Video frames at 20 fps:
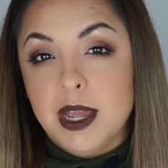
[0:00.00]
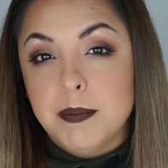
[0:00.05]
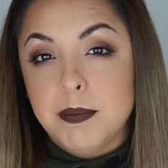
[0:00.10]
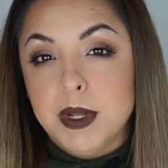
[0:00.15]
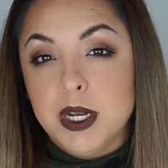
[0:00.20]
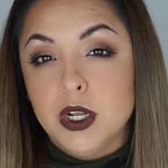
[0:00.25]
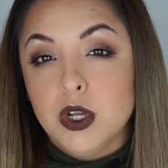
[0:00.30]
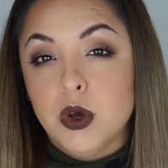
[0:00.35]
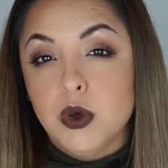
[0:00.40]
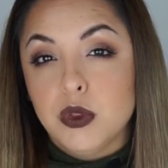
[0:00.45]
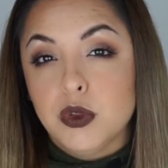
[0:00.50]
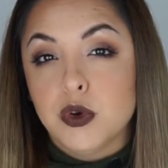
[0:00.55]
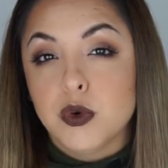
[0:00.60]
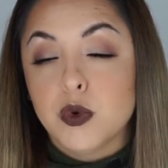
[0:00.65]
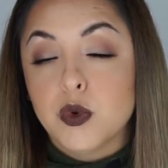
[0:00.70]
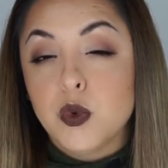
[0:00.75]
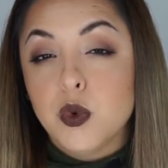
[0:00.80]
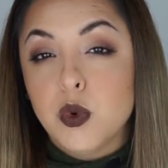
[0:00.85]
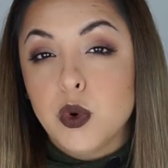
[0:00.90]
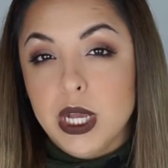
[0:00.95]
I'm going to go
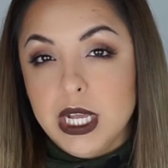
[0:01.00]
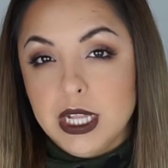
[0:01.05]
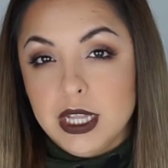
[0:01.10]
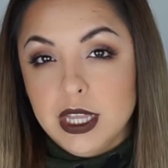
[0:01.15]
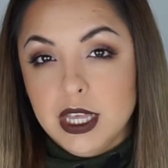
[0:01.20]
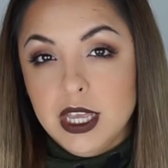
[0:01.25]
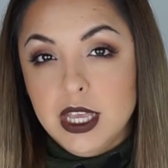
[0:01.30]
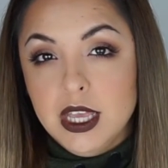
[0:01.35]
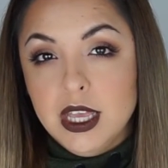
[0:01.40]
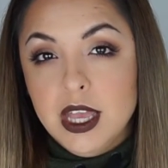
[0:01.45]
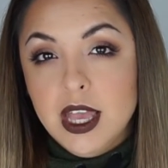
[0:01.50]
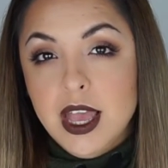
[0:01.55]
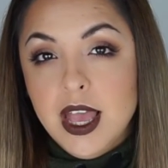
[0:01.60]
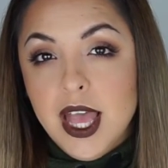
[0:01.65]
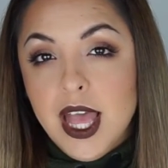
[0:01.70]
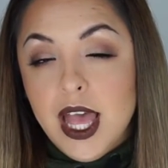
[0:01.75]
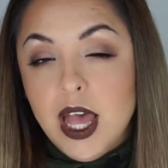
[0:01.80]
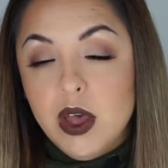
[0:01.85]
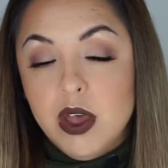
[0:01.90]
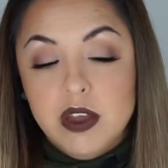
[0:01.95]
through quickly.
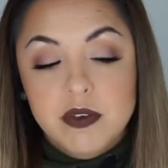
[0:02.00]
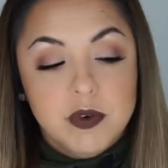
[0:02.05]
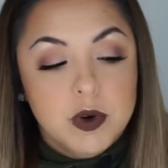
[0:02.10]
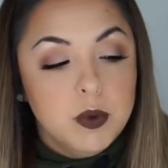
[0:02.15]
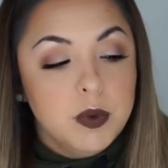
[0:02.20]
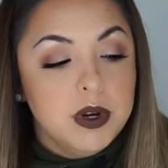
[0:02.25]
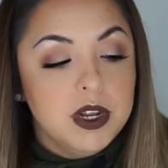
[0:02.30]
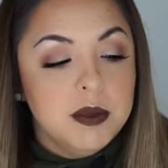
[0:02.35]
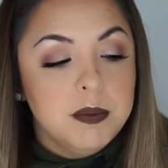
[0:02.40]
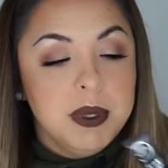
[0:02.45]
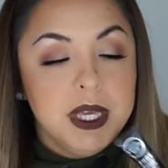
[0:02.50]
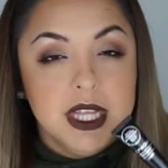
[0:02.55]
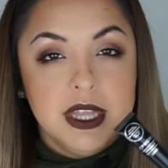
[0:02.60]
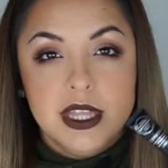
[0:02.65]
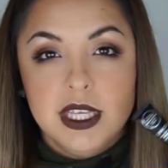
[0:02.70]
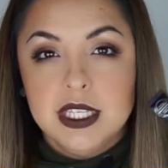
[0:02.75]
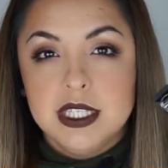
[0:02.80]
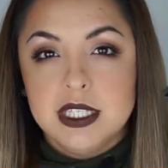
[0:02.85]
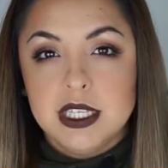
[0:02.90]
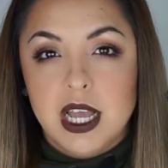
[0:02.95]
However, when I picked
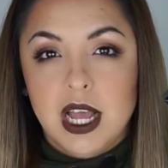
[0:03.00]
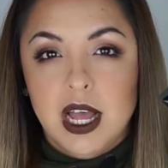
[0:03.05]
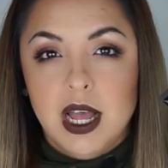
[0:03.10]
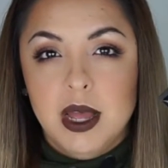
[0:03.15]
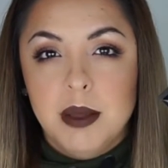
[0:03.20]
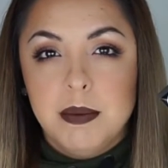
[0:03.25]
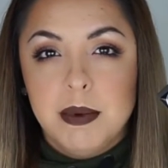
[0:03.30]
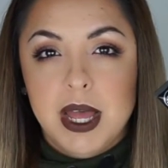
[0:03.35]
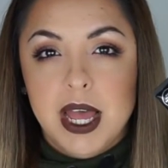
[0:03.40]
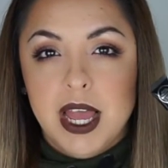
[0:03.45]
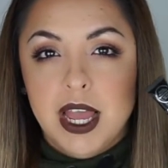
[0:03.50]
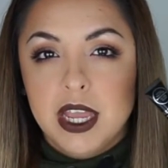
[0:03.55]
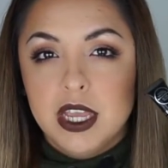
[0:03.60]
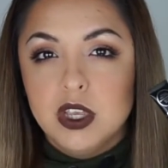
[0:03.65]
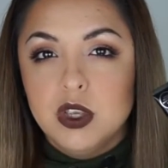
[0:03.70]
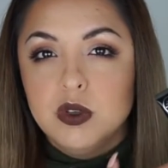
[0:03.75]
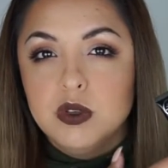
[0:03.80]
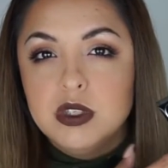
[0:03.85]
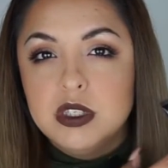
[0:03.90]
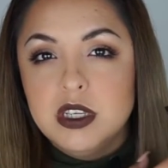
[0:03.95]
this up, I
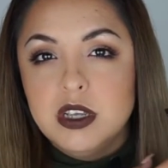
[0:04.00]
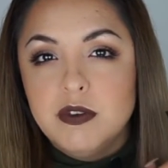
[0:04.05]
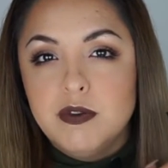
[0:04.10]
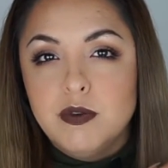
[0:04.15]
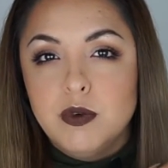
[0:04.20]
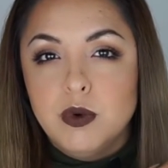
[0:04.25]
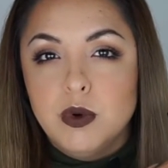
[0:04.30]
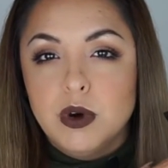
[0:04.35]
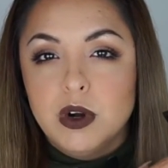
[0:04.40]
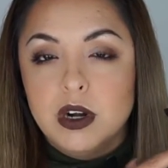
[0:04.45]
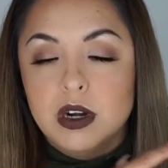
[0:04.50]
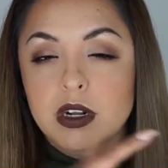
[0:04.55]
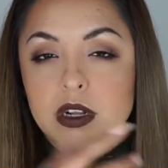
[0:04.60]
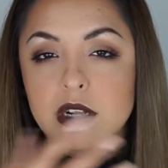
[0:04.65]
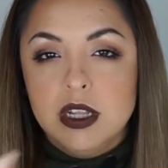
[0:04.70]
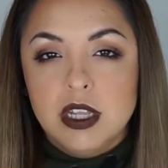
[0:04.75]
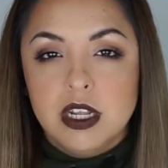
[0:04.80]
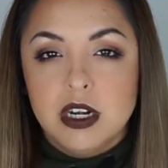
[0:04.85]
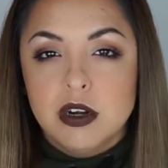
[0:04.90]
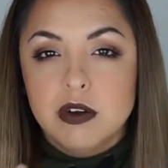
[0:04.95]
used it for
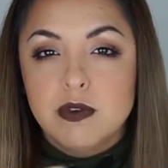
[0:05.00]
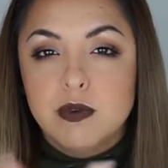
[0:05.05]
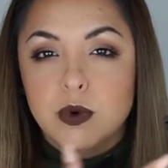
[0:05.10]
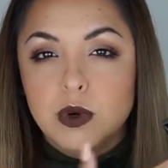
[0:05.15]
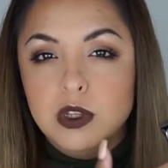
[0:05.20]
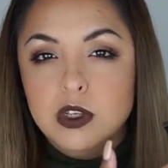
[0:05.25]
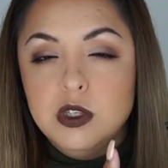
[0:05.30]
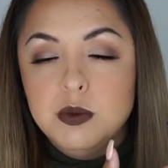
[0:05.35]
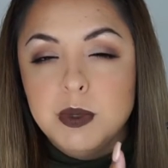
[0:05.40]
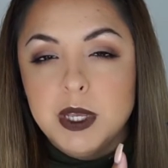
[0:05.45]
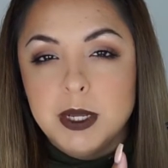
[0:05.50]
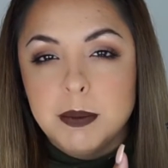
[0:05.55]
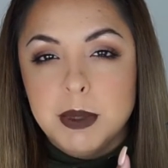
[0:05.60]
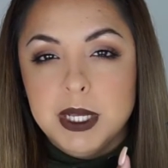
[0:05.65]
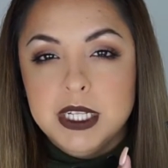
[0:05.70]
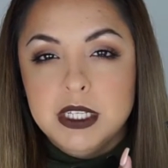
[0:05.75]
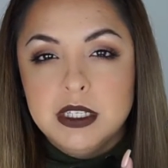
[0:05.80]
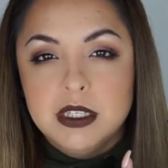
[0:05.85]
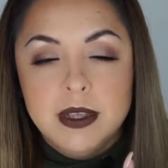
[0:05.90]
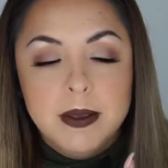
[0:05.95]
glitter, for loose
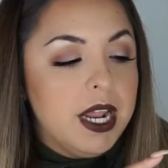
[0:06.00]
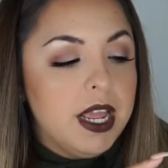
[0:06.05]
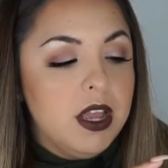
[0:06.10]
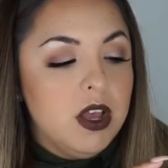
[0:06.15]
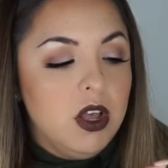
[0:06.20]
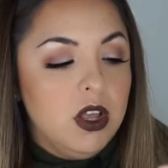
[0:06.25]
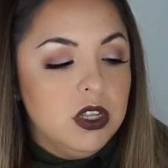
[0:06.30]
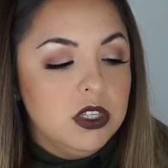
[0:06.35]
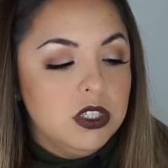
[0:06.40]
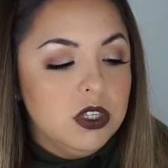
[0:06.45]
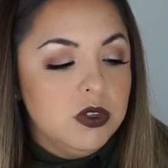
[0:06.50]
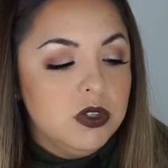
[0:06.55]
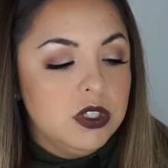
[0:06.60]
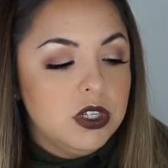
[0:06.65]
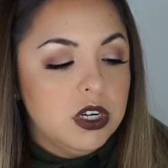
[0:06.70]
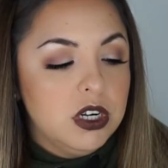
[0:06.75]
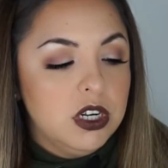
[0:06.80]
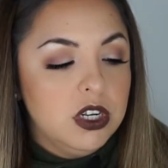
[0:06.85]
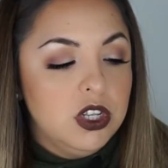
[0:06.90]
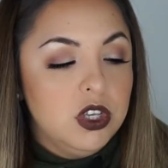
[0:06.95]
pigments, but I also
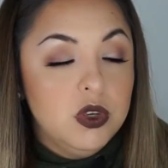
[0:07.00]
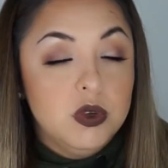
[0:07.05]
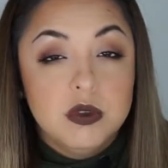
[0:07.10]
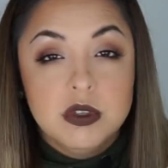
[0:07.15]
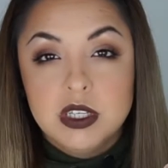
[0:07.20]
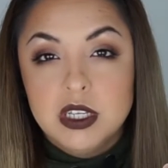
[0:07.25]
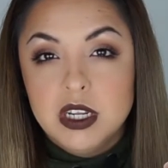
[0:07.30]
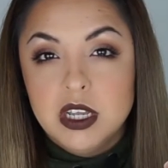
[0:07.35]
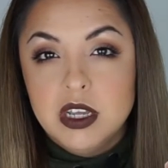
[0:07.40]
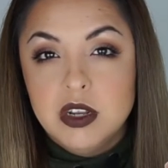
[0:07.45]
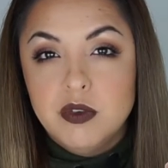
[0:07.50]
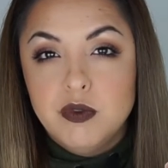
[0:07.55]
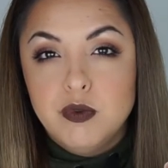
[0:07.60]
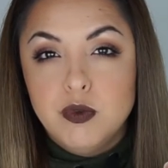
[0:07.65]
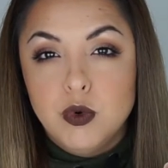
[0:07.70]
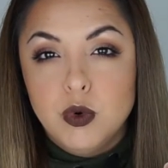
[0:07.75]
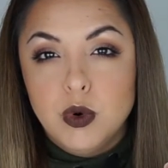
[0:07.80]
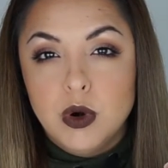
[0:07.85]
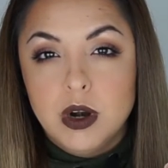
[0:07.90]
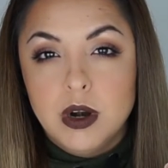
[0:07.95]
started using it
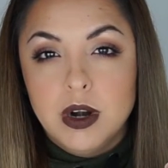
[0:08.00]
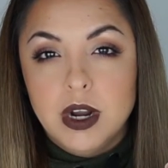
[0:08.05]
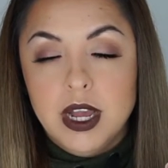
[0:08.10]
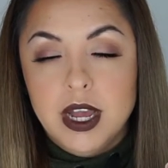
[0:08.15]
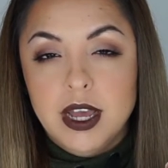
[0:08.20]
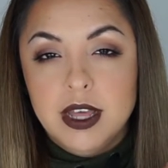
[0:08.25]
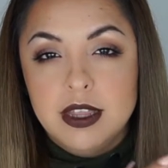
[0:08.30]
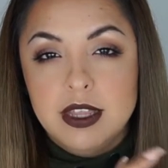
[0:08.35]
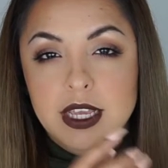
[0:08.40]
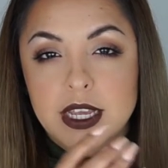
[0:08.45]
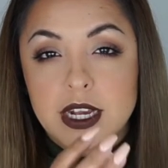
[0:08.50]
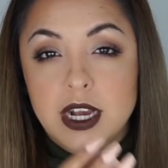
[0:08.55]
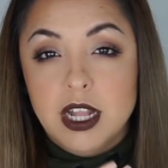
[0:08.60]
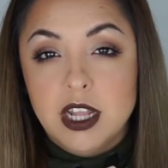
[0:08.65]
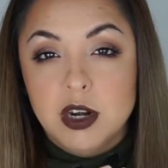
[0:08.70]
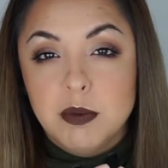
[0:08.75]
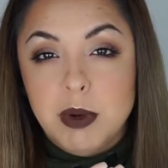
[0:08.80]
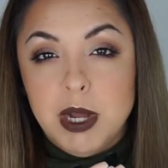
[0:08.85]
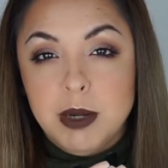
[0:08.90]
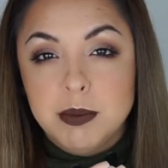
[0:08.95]
for the
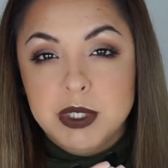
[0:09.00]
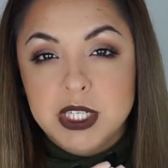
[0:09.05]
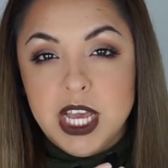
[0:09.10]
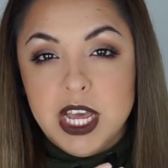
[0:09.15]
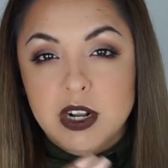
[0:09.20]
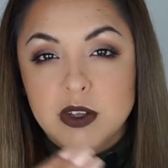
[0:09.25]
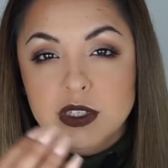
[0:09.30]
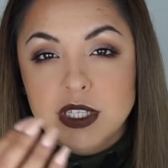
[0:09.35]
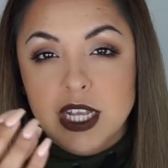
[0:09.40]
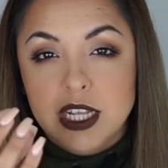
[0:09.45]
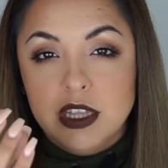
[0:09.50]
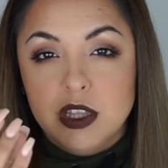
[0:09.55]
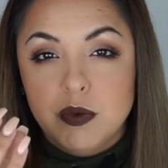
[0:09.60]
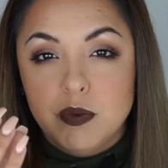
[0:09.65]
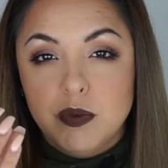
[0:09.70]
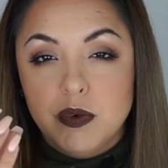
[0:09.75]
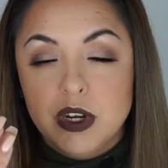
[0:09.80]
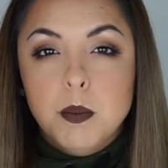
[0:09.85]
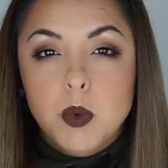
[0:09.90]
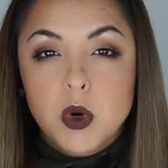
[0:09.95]
ColourPop shadows, like
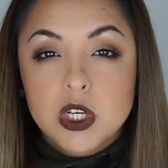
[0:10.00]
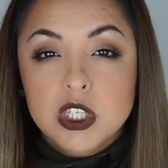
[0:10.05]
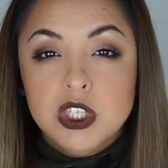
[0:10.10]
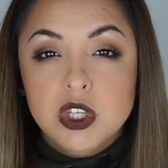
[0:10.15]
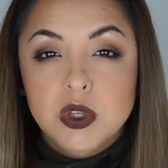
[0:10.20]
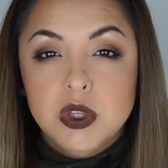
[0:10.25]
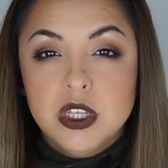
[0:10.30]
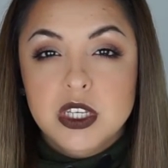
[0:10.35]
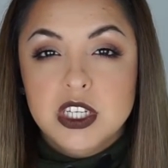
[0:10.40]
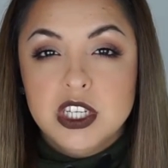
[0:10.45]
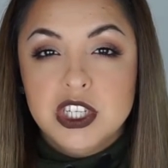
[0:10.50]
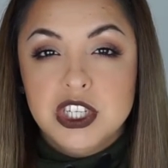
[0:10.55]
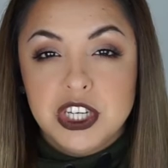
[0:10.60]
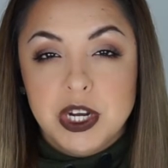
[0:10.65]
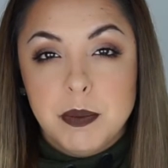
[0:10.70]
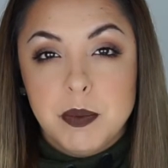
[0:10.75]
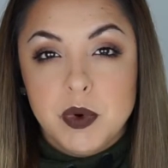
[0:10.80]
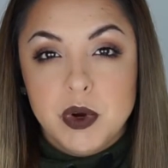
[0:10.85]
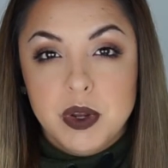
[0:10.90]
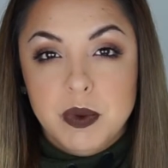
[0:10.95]
more so the
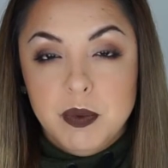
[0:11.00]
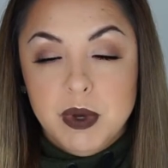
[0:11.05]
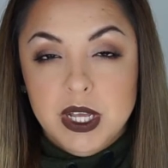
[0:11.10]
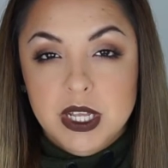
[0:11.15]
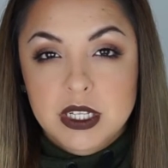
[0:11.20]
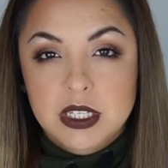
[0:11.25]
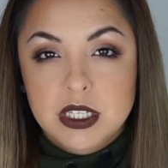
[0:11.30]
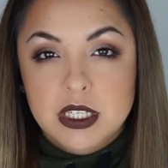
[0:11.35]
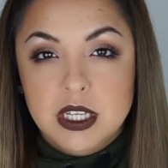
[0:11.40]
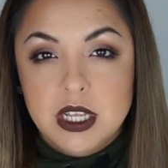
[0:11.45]
shimmery ones.